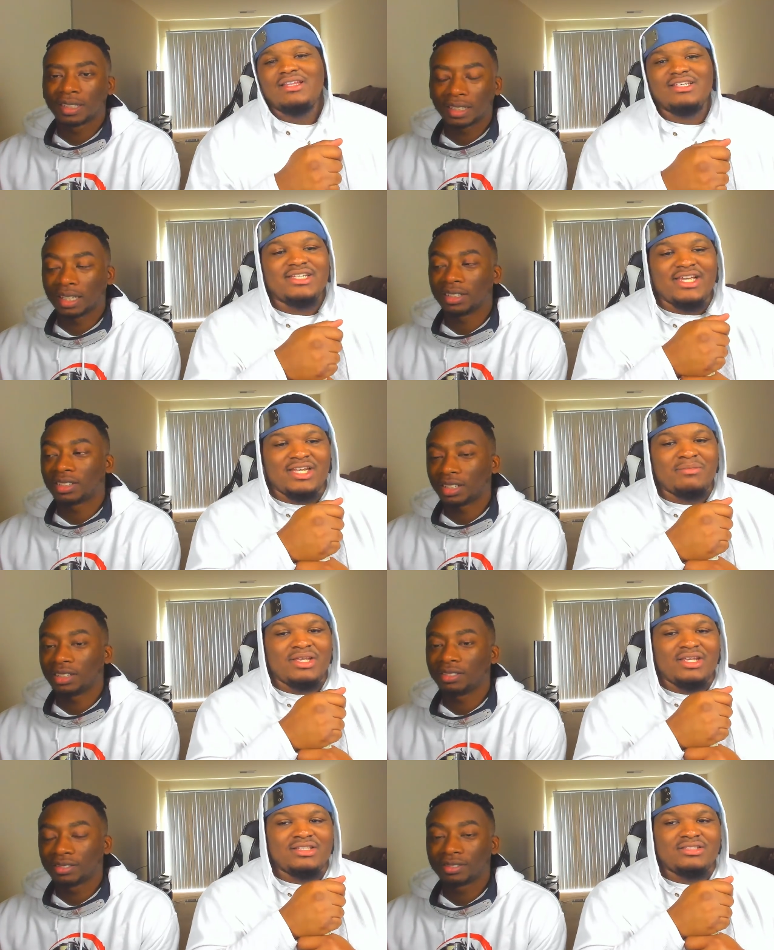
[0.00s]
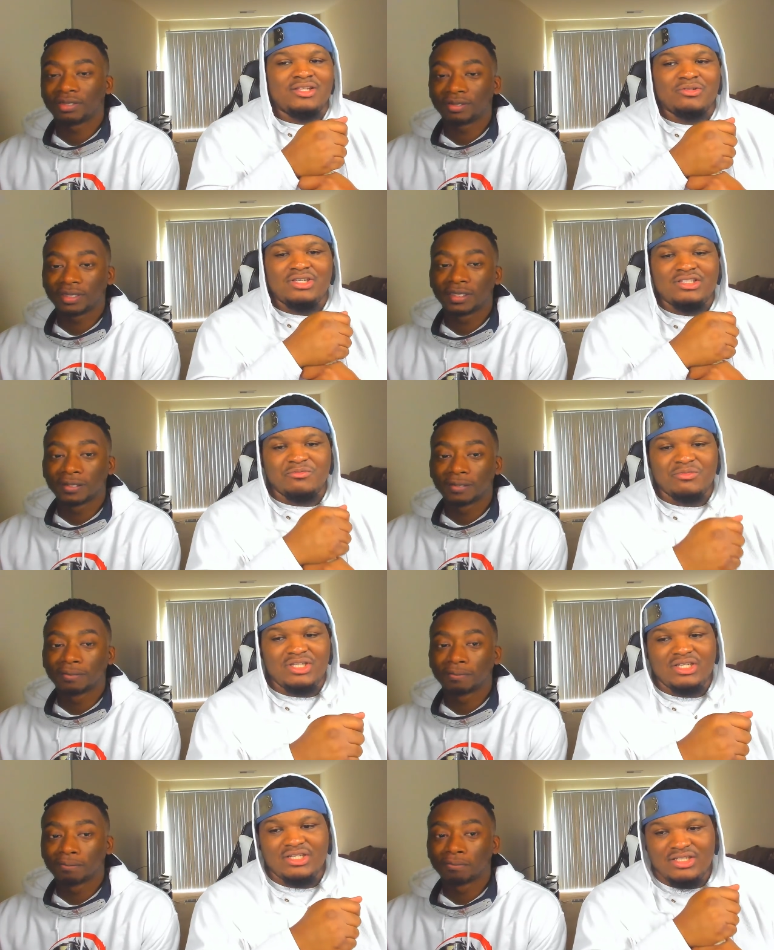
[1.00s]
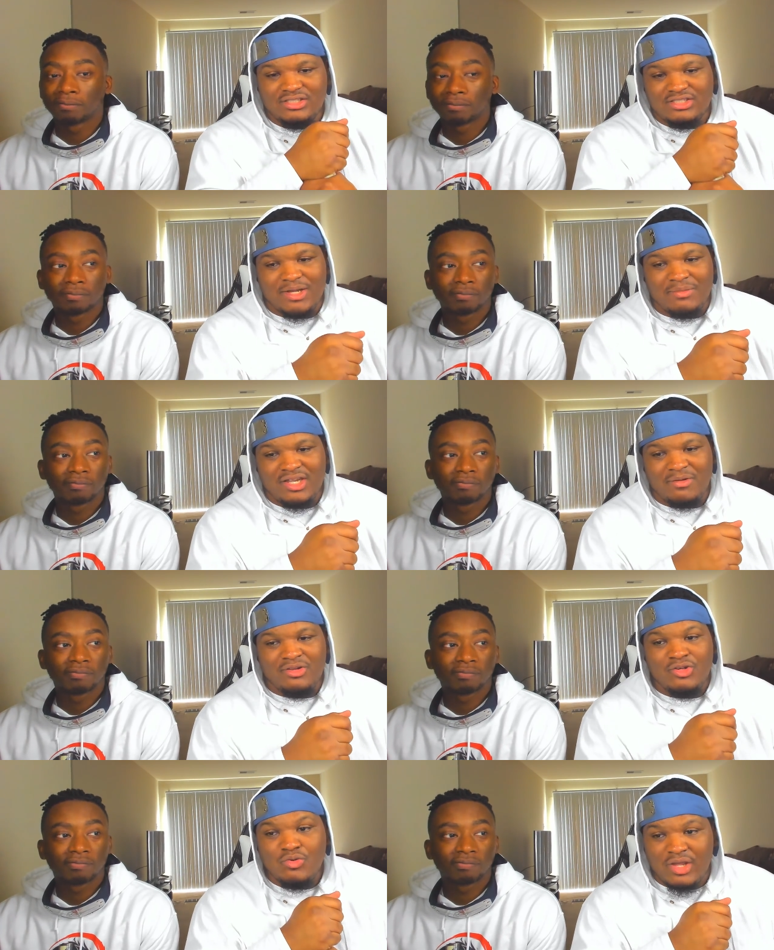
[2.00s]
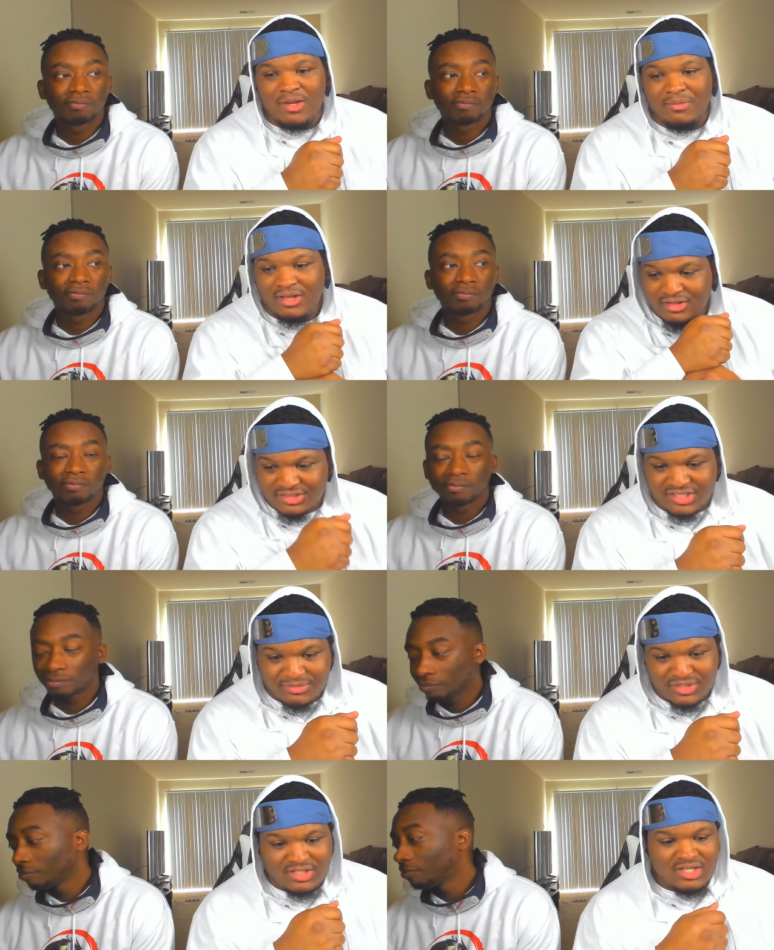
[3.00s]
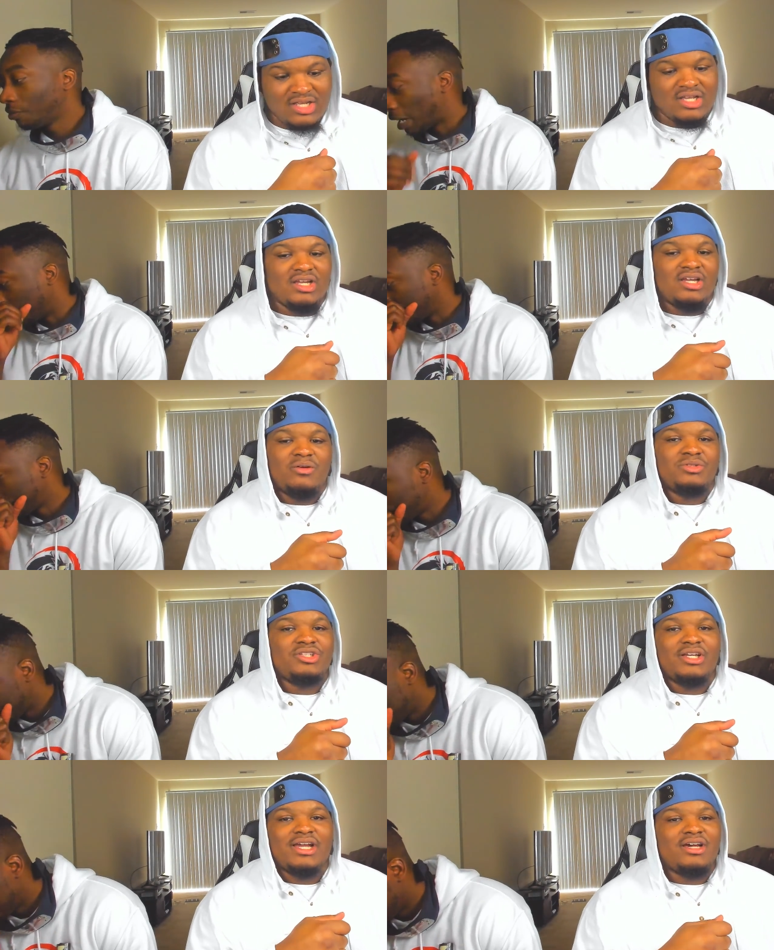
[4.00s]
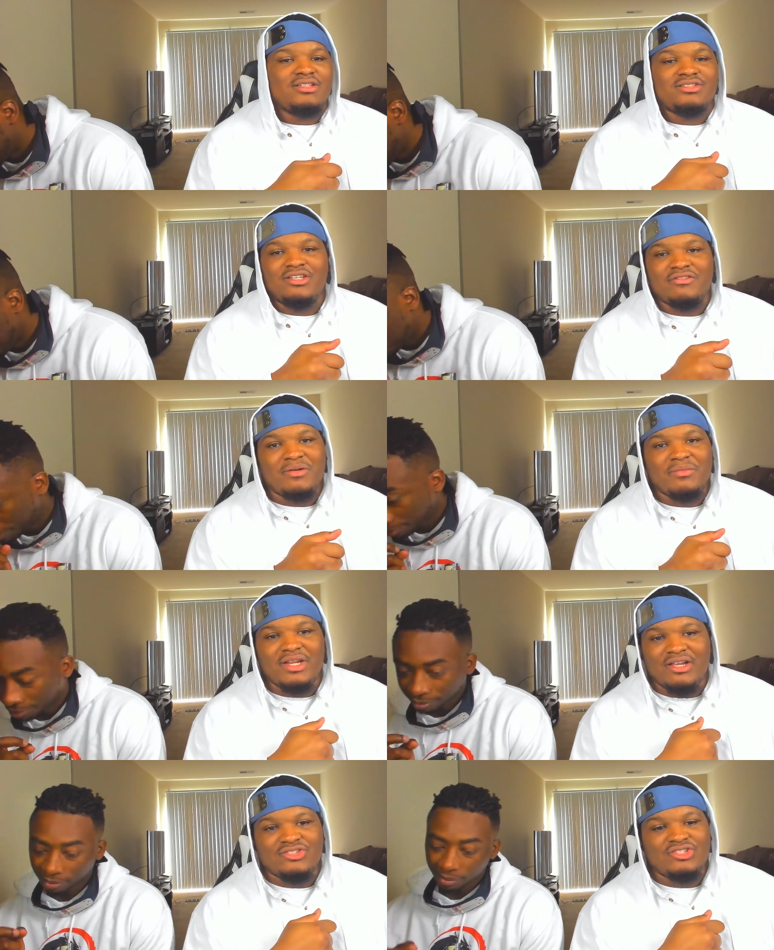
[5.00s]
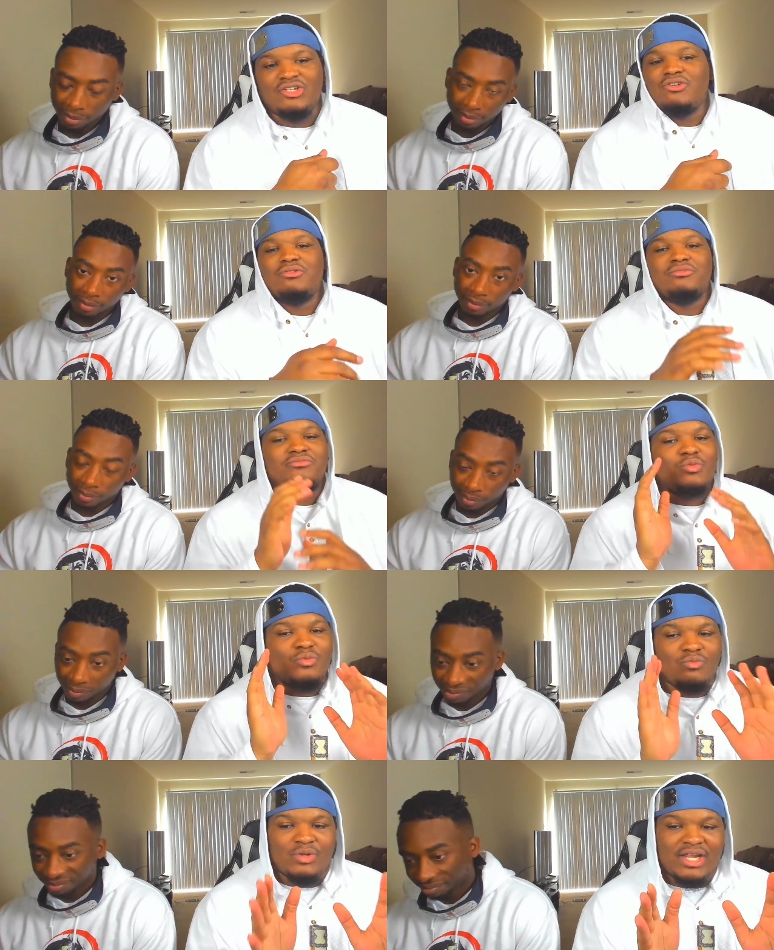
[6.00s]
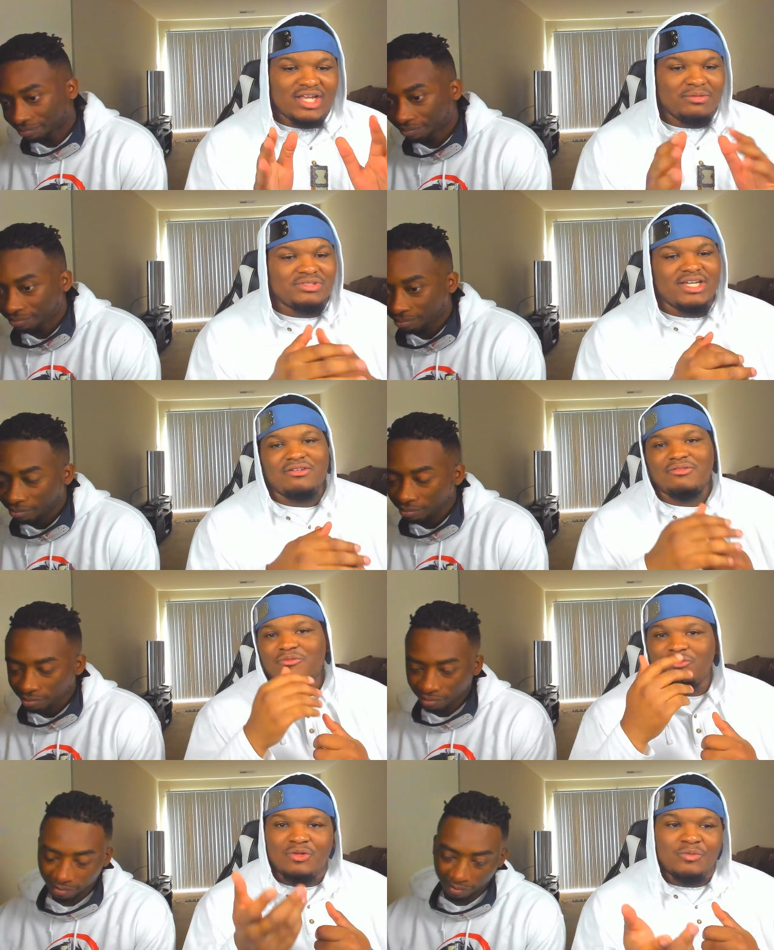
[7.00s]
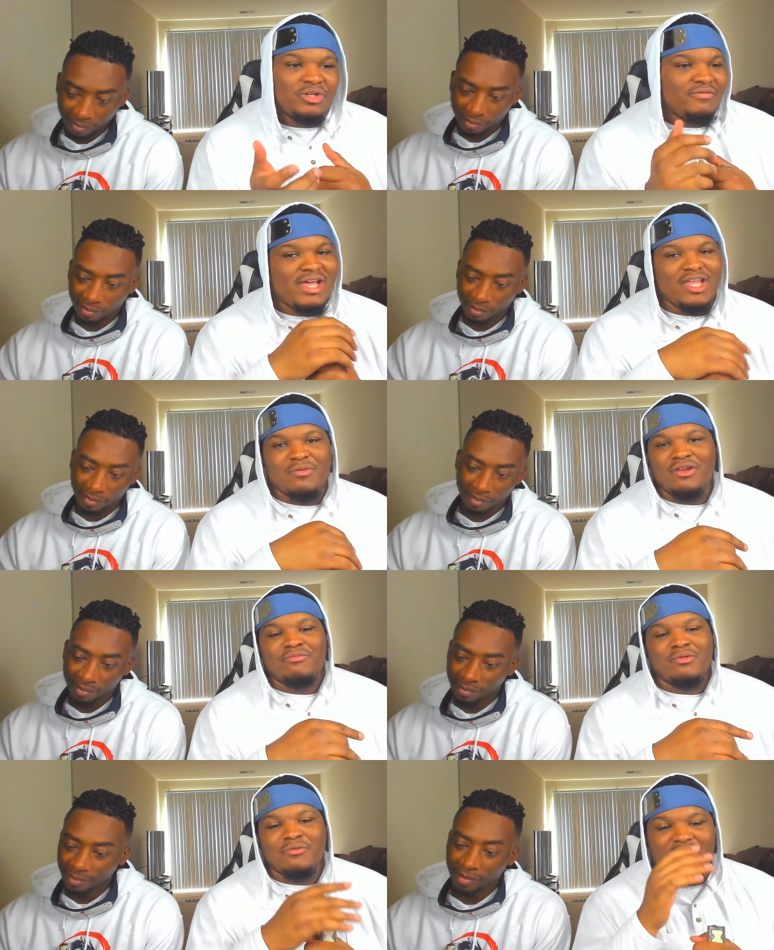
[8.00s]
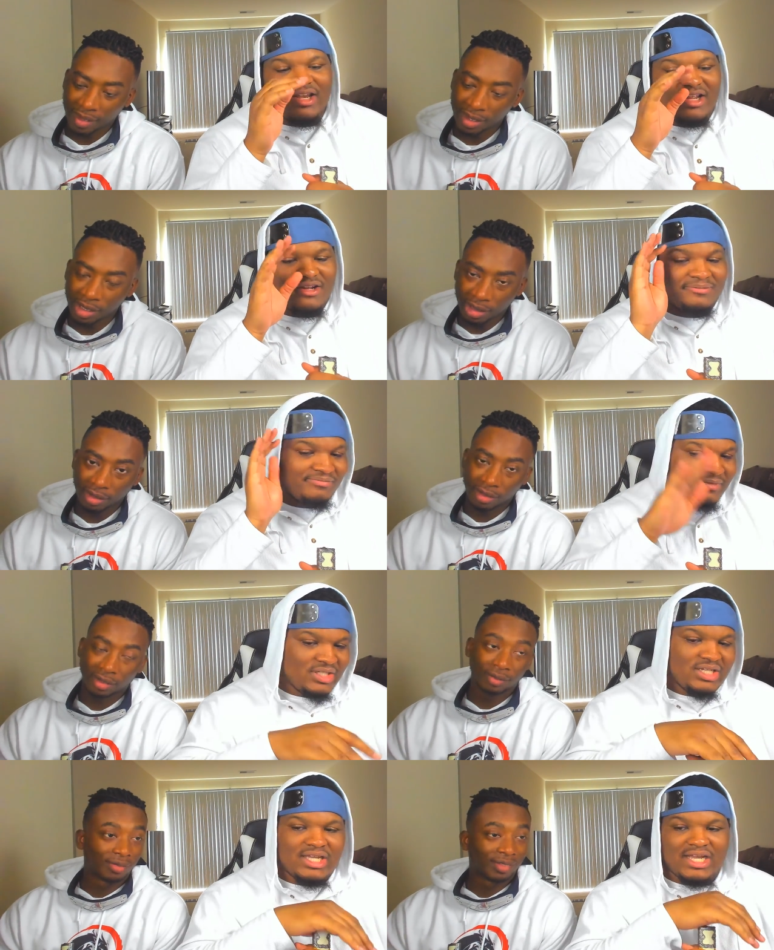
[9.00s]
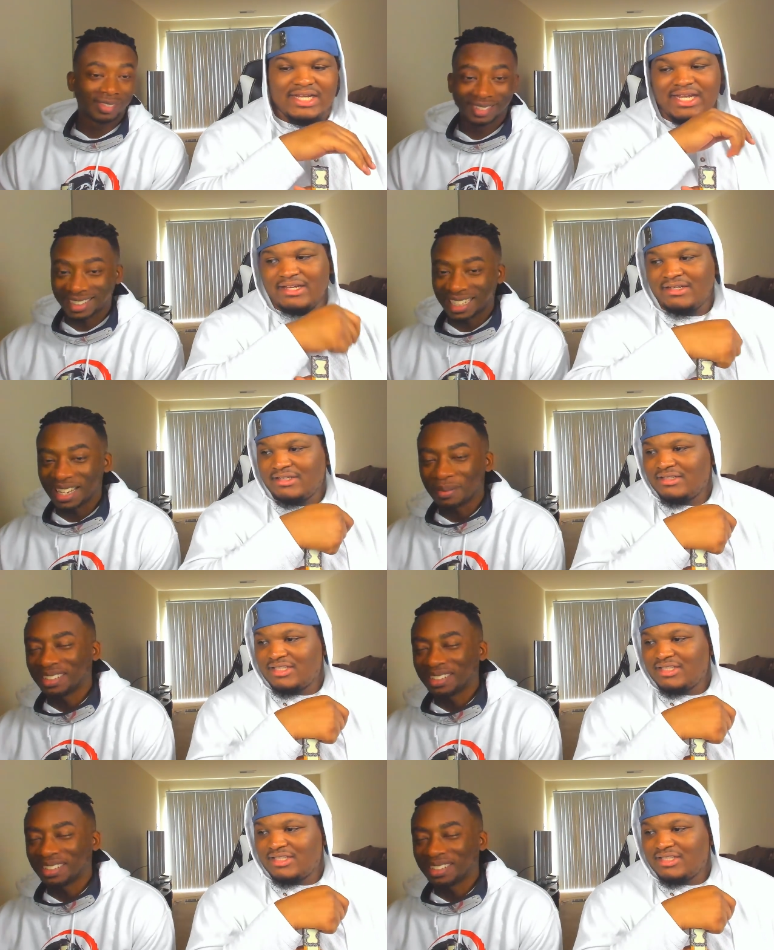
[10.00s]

Speaker 1: This anime, low key to me, is top anime, new anime of the summer. Uh, we still got other stuff coming out, so when it comes out, we'll reevaluate it. But right now, I got uh, Demon, uh,